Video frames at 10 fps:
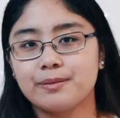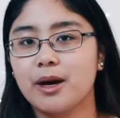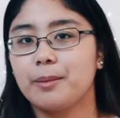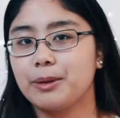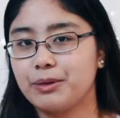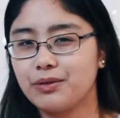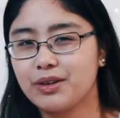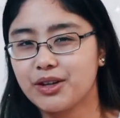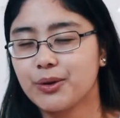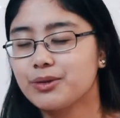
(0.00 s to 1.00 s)
uploading
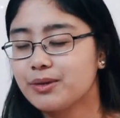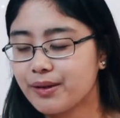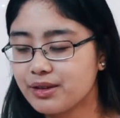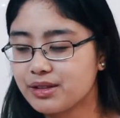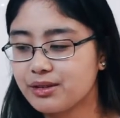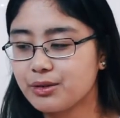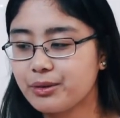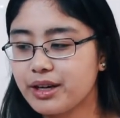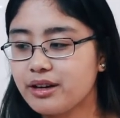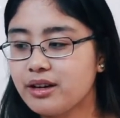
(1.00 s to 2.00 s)
videos every single
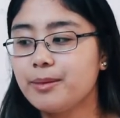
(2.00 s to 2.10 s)
week.